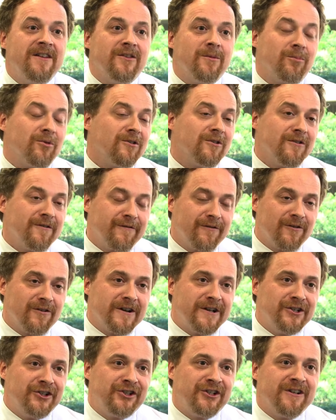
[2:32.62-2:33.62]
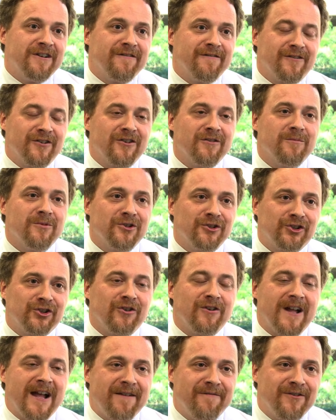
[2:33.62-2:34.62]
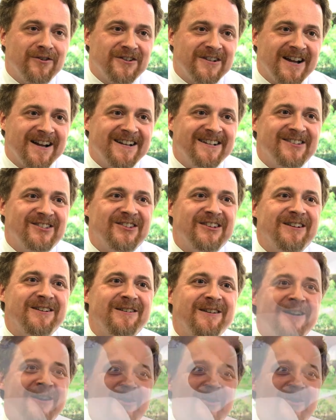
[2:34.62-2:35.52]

the proliferation of commercial advertising